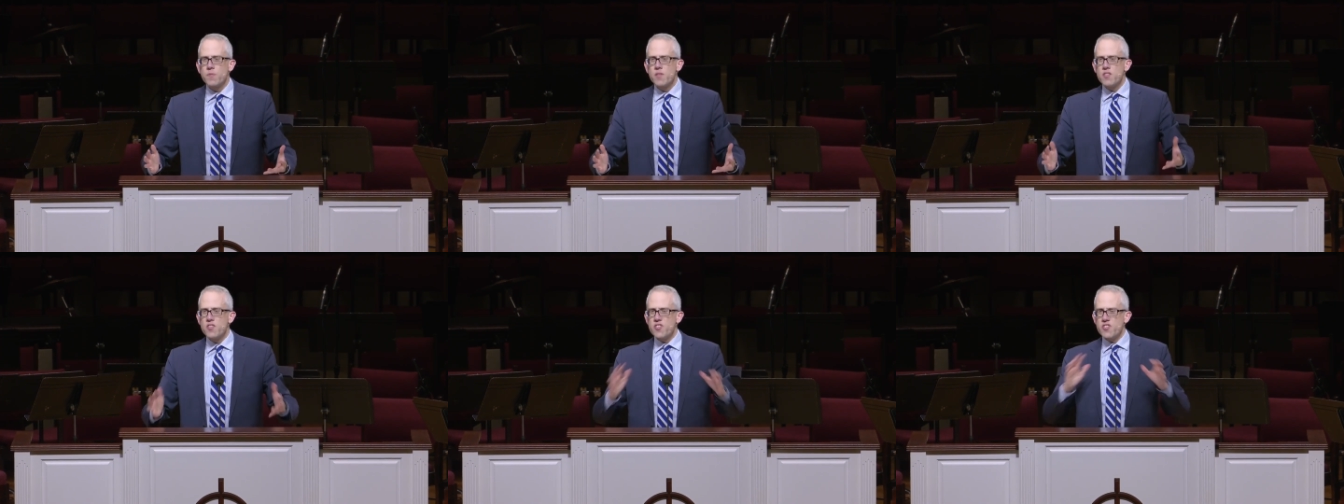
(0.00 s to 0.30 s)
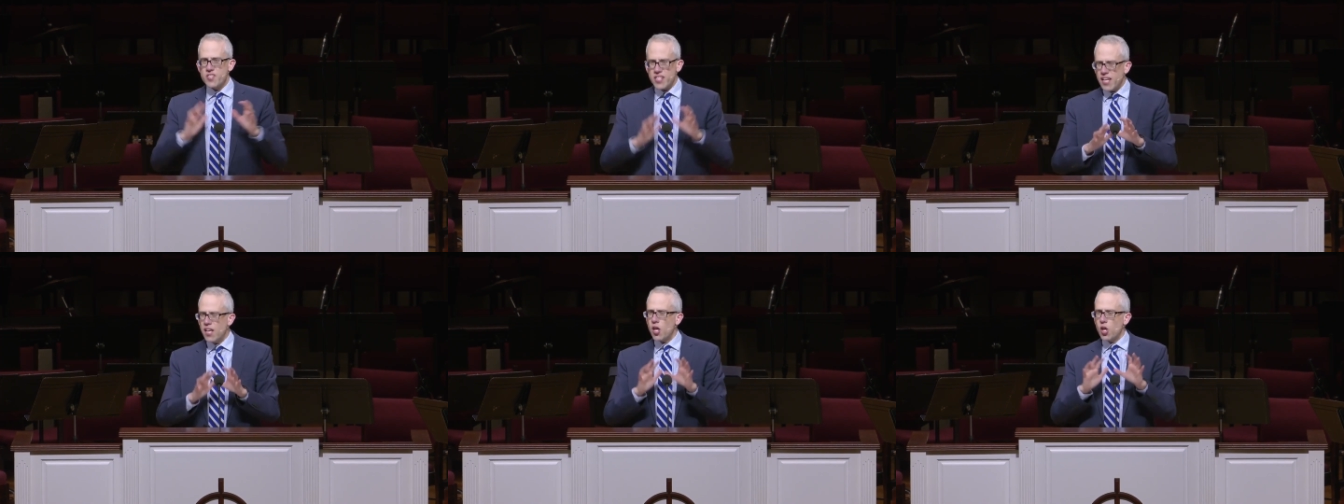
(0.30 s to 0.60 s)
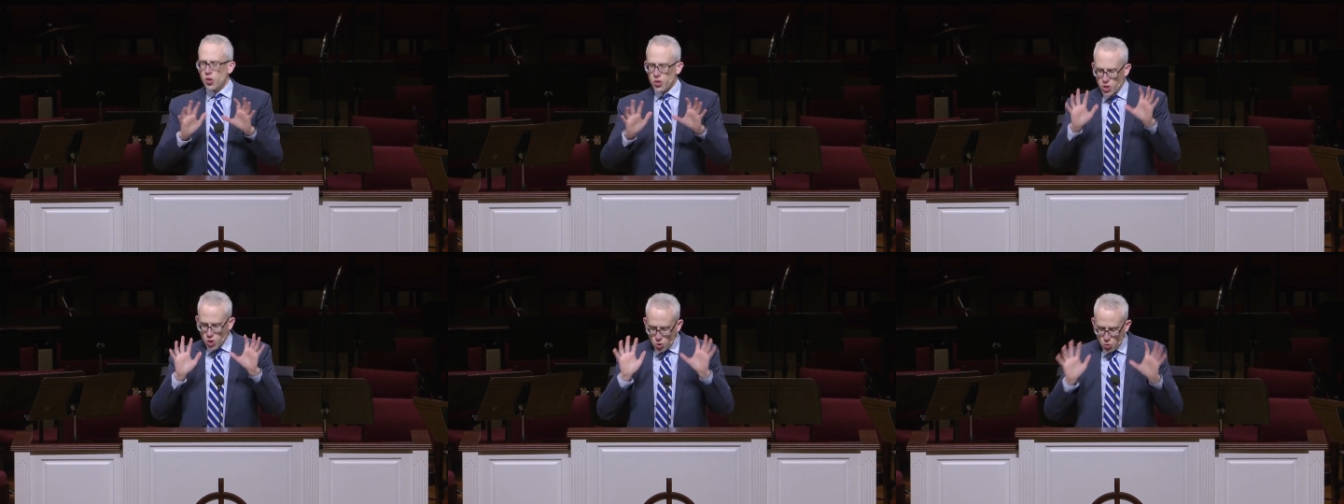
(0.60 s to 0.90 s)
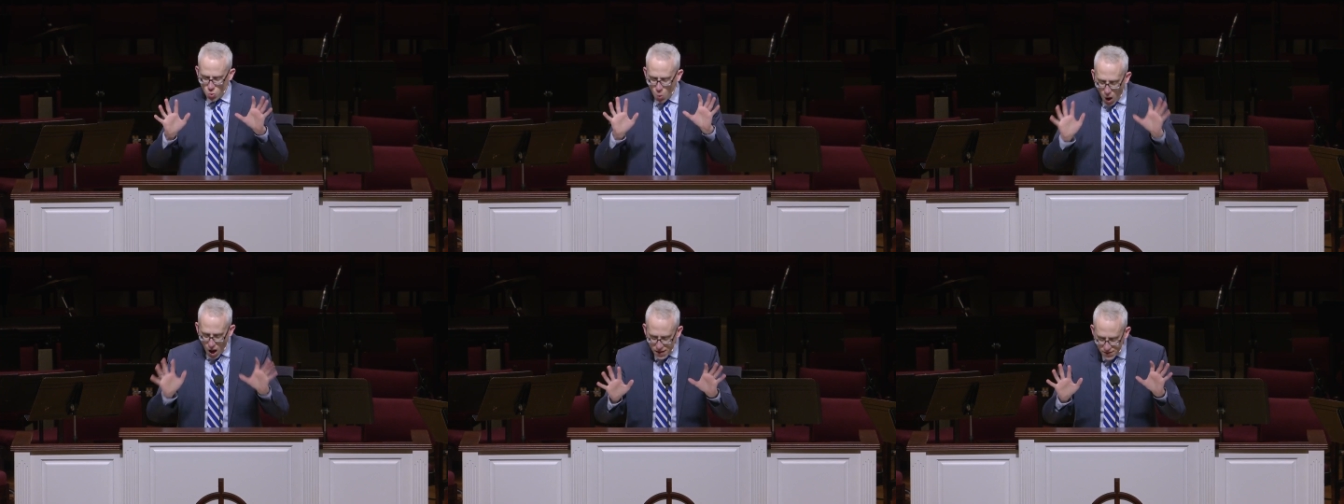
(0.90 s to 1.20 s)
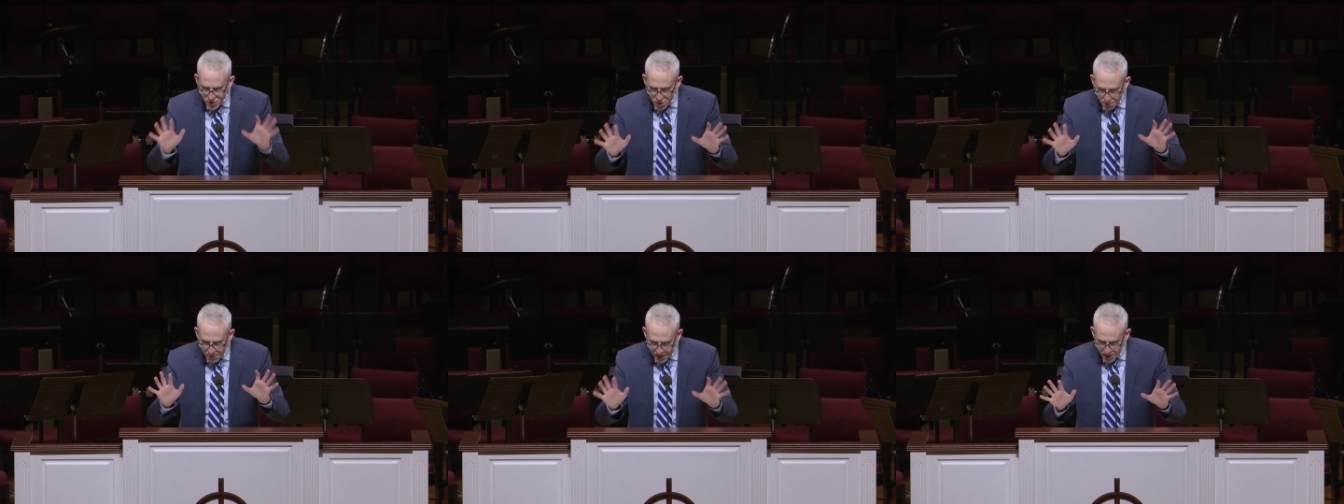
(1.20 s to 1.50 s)
still you
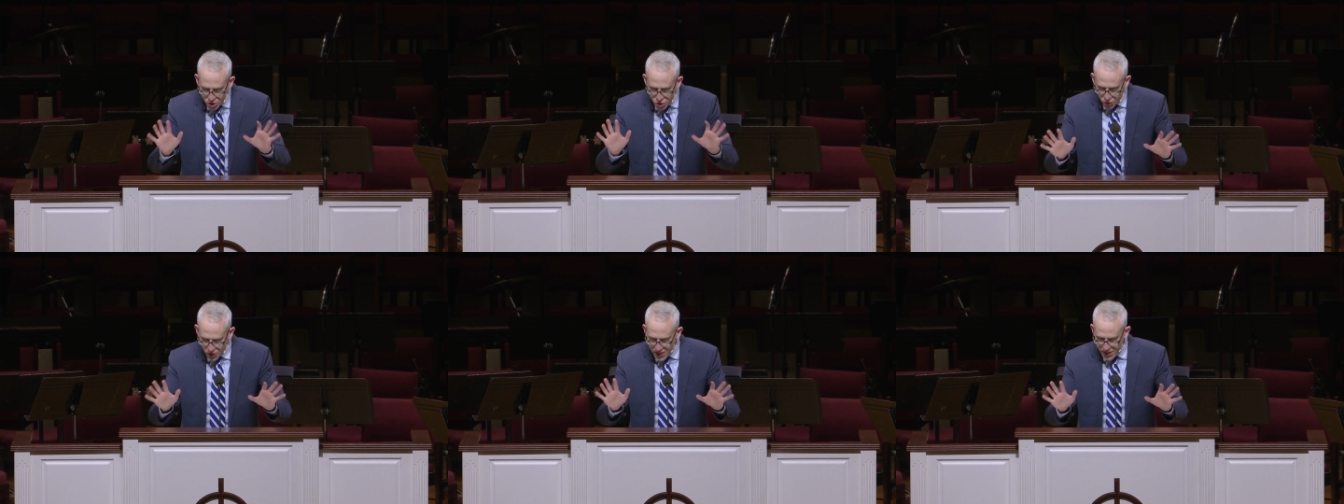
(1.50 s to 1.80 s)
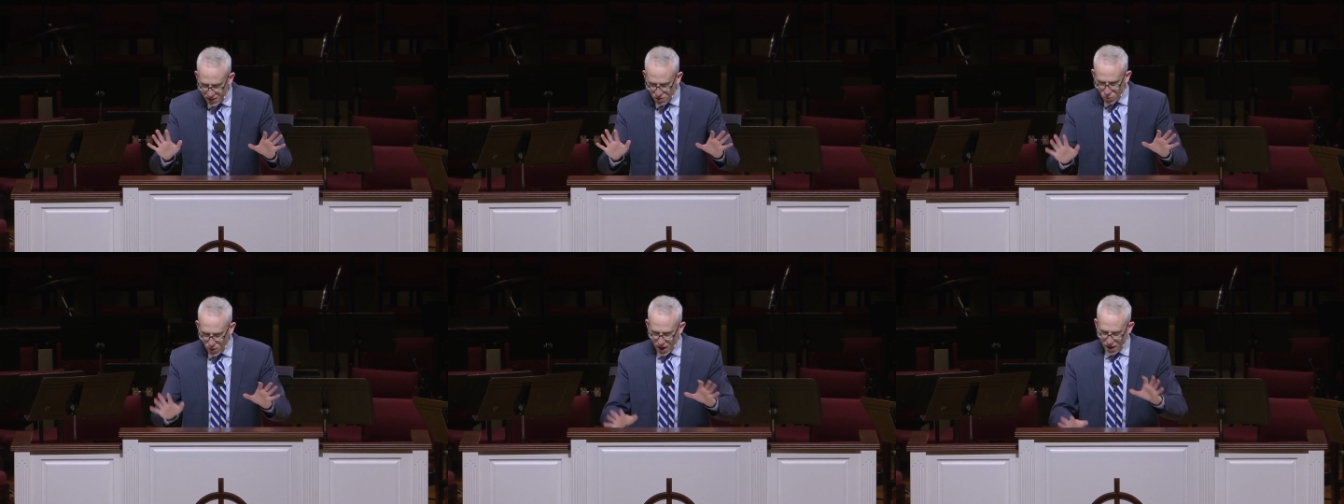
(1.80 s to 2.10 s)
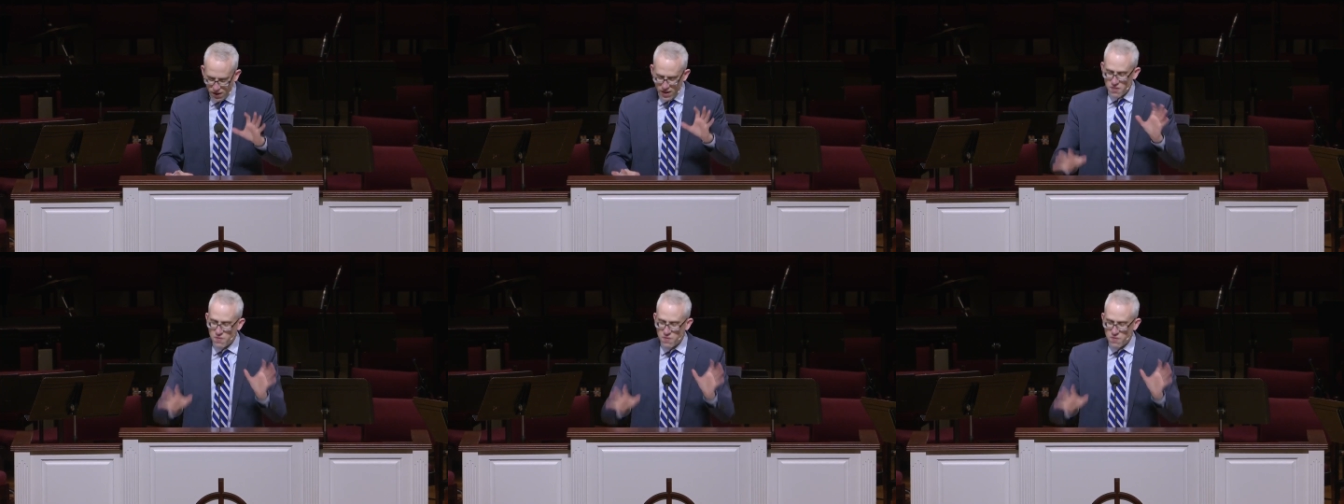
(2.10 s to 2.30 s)
want to be treated well.